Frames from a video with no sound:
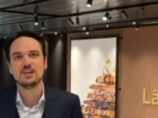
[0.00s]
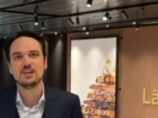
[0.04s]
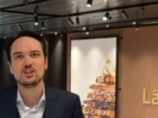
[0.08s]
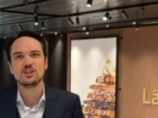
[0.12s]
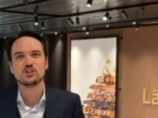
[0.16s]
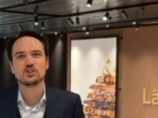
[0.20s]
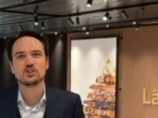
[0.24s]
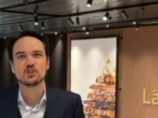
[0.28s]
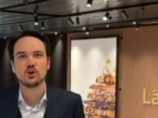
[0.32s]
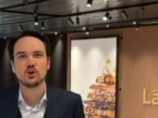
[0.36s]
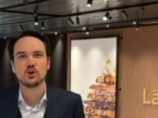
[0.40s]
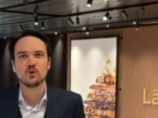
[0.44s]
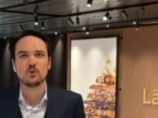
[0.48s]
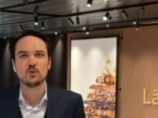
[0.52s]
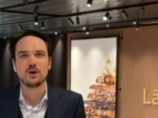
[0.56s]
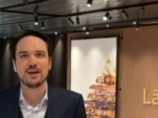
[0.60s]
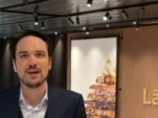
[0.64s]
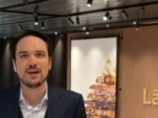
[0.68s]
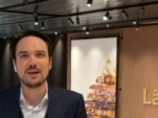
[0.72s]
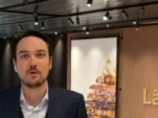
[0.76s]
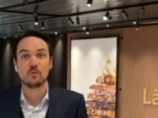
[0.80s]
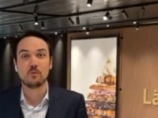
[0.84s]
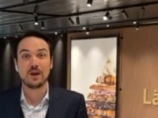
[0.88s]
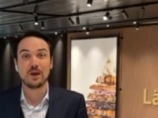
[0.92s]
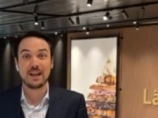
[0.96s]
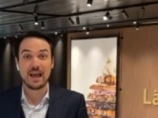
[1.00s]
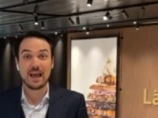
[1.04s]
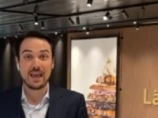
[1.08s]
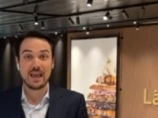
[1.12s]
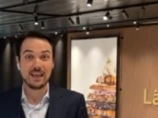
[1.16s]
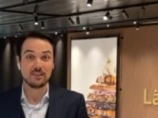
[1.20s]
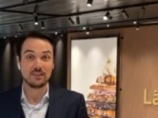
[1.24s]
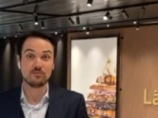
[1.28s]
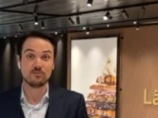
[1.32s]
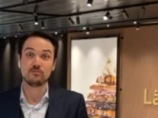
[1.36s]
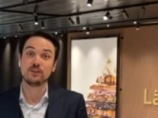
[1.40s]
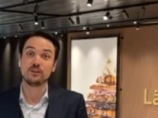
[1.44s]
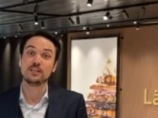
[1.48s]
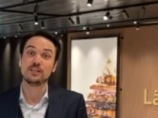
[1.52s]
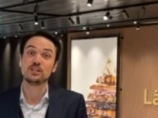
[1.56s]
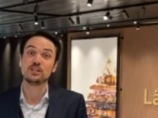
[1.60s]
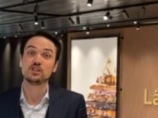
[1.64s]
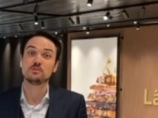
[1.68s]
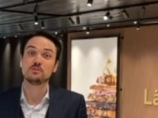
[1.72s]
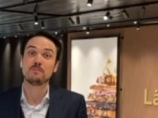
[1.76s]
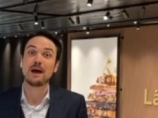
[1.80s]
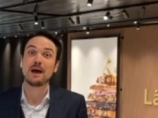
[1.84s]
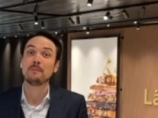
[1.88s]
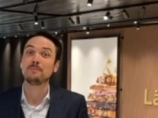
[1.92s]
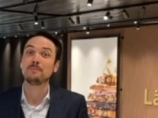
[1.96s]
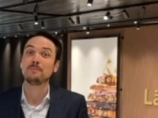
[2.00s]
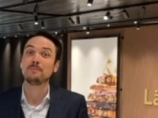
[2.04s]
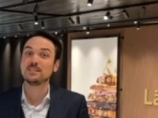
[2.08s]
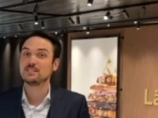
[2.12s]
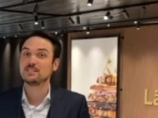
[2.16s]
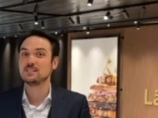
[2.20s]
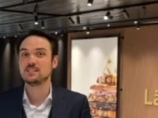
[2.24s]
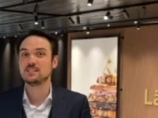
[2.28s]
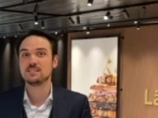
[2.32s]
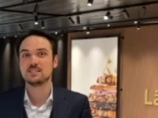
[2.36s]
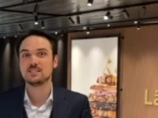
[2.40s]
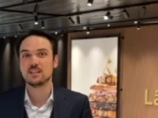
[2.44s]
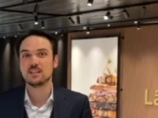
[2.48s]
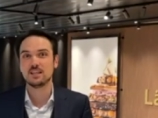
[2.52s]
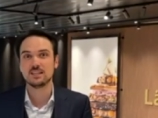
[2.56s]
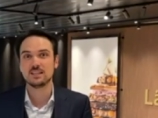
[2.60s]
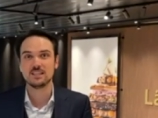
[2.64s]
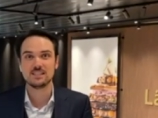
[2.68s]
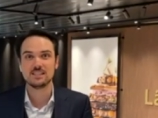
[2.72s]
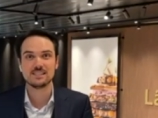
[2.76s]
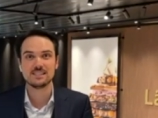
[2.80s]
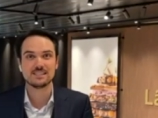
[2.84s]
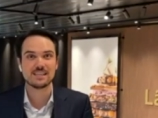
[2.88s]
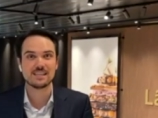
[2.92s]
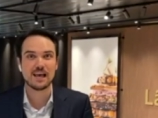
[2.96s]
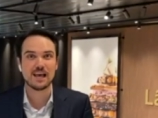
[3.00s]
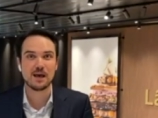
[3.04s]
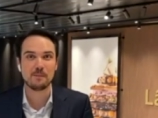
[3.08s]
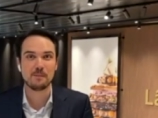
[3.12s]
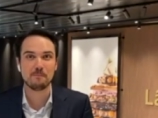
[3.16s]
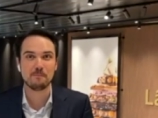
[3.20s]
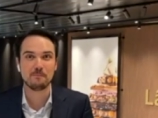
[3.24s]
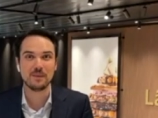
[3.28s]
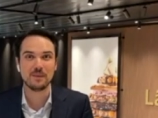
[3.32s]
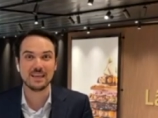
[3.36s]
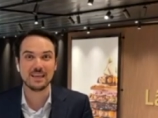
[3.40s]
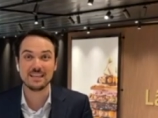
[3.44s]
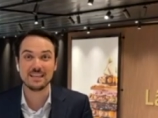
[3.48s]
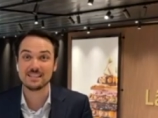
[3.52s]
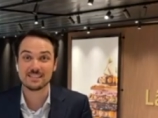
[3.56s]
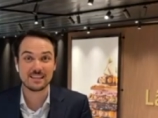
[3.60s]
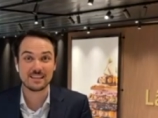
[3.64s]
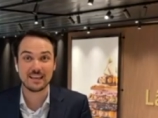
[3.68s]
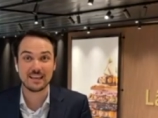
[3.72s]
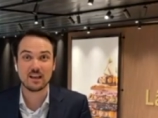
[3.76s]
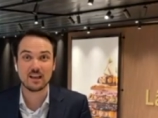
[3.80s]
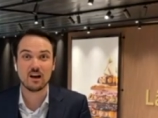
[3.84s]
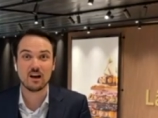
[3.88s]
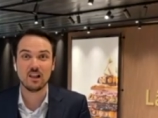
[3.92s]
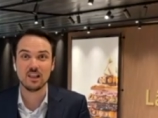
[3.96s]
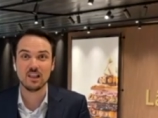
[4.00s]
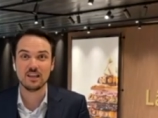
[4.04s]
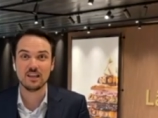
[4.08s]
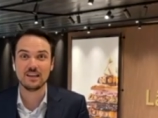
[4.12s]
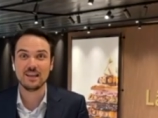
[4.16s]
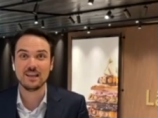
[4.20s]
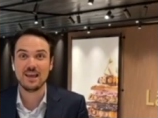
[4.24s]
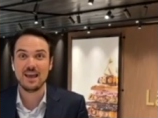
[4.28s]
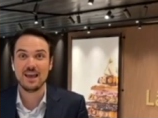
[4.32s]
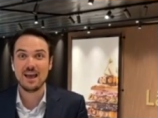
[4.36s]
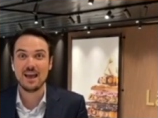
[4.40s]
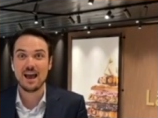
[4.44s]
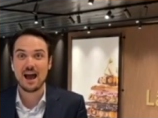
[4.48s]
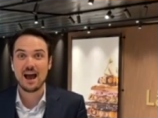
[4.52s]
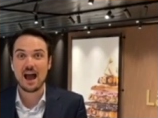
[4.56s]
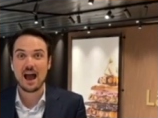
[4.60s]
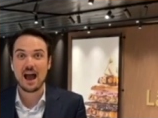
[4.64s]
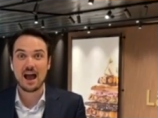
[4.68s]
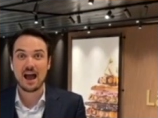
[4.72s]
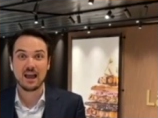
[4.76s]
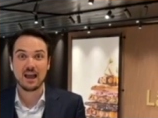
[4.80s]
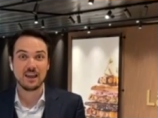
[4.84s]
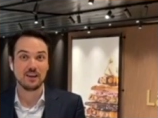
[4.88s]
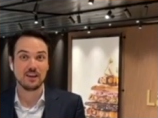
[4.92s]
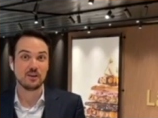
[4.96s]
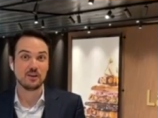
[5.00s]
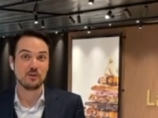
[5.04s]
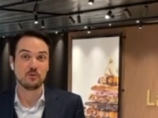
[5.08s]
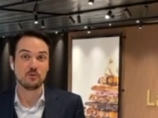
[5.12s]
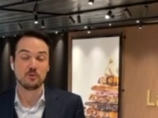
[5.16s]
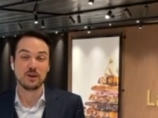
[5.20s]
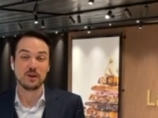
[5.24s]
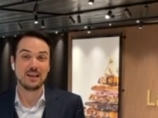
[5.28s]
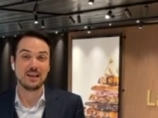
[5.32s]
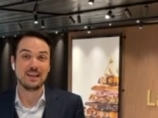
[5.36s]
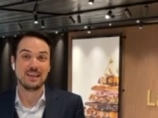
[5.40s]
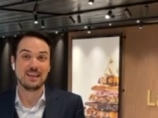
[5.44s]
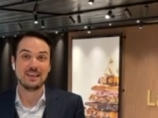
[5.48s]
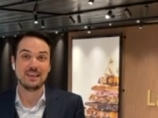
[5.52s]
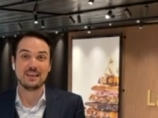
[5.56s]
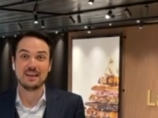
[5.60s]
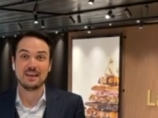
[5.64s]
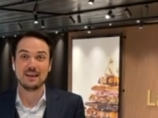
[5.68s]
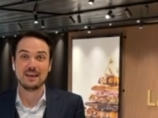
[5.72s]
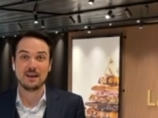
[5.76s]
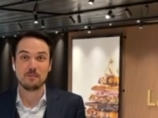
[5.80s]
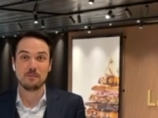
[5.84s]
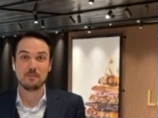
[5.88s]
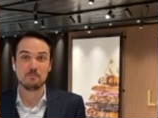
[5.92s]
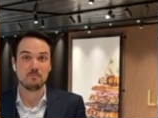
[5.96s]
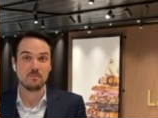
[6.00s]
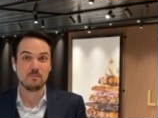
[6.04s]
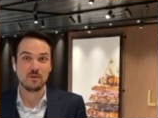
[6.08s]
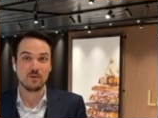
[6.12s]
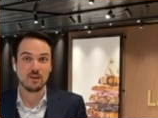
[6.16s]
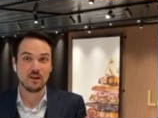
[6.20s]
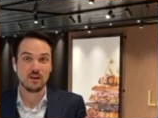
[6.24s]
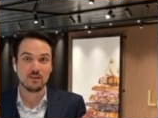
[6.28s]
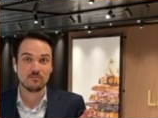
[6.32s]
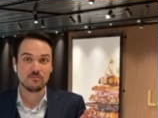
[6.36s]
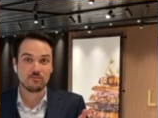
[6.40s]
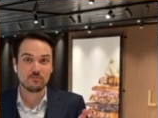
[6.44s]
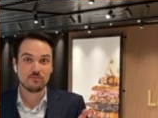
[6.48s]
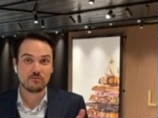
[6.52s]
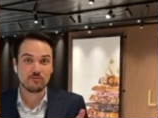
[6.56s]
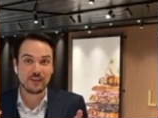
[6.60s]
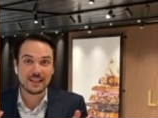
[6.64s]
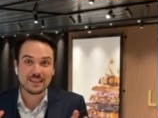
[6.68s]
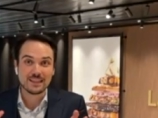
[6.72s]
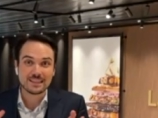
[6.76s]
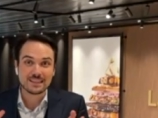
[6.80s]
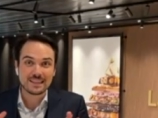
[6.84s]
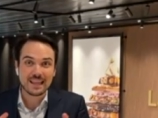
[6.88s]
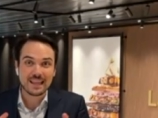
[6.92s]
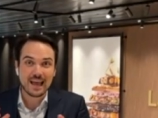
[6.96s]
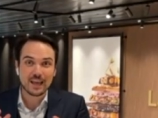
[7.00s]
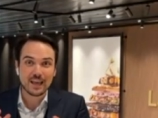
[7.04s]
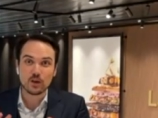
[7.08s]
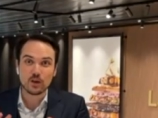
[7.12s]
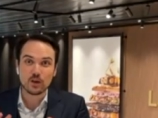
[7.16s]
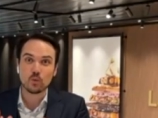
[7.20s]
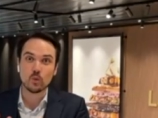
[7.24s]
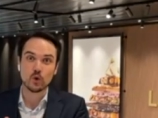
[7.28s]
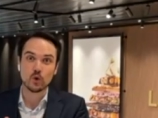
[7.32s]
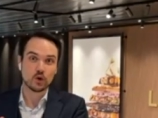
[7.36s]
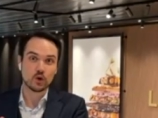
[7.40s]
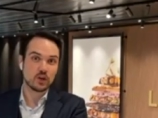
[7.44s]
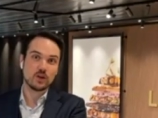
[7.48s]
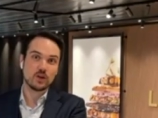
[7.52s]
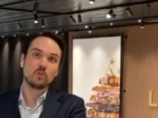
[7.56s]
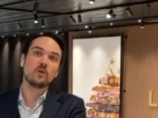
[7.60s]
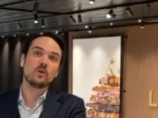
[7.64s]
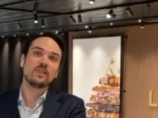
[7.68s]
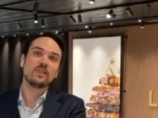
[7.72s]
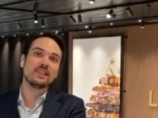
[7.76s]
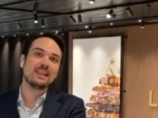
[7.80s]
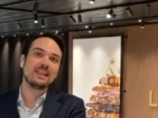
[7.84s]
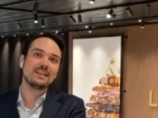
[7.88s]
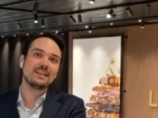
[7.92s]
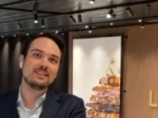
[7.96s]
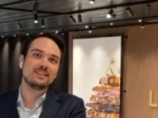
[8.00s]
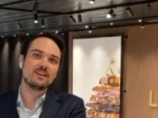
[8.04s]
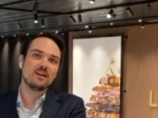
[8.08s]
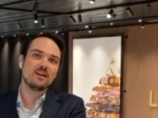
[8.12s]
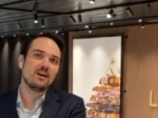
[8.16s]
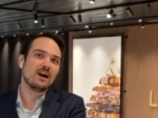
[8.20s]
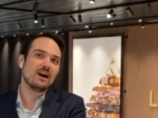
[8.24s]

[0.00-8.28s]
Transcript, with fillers: So, uh, when I had finished my business studies um, in St. Gallen, I really um, felt like working with Laderach